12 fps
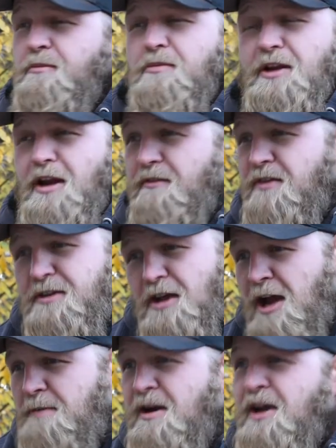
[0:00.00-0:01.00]
but every
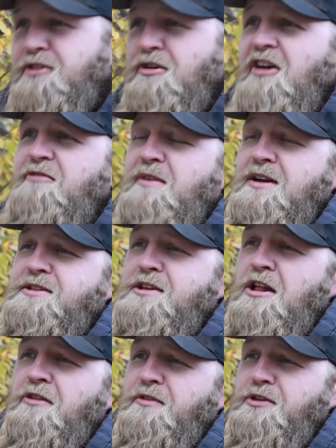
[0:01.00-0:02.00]
time I drive
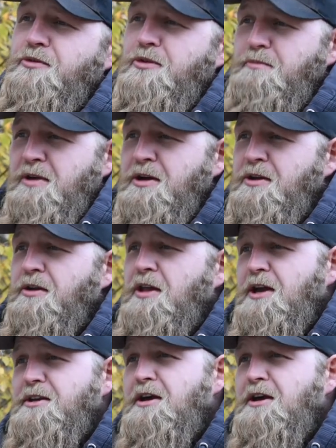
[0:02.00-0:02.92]
myself into a pickle, I